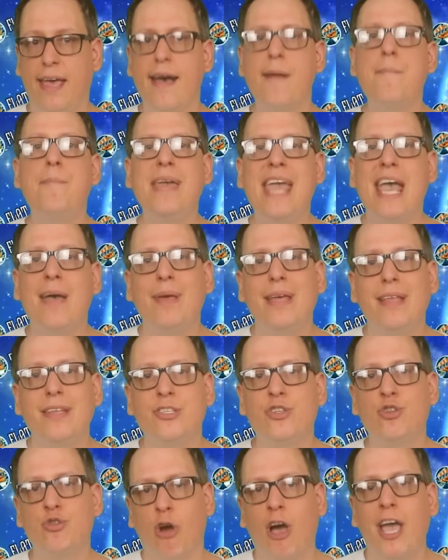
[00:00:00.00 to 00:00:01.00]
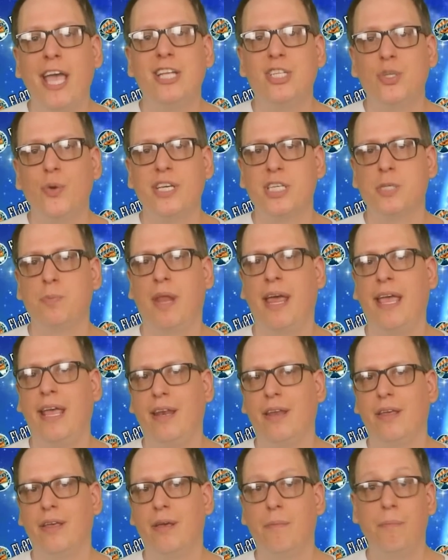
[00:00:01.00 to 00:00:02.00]
it. And BM is trying to
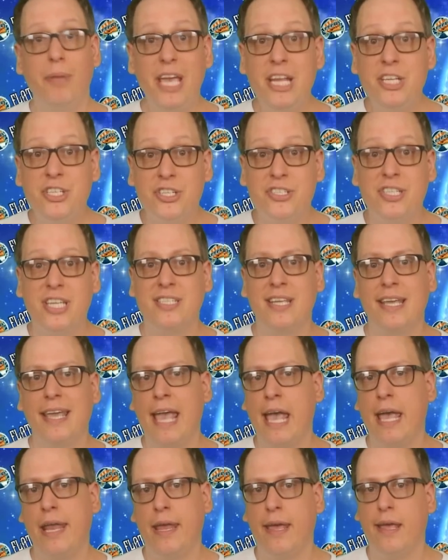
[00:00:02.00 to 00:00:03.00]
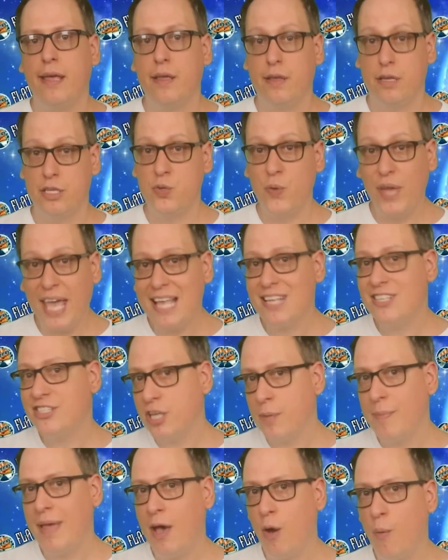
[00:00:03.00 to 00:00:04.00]
explain, but he just isn't getting it. So he gets
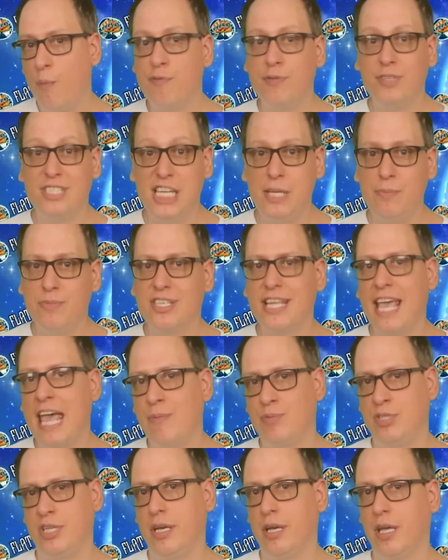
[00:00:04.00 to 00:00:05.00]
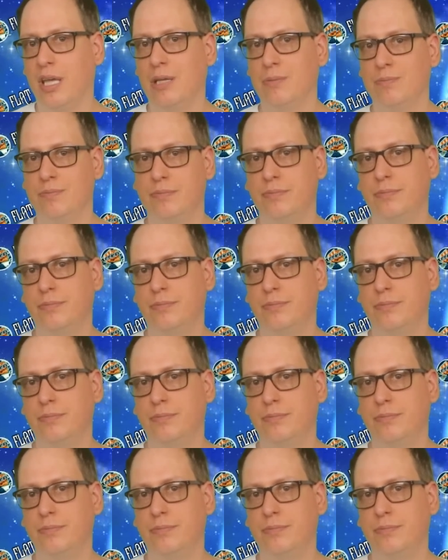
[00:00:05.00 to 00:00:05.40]
some help from Team Skeptic.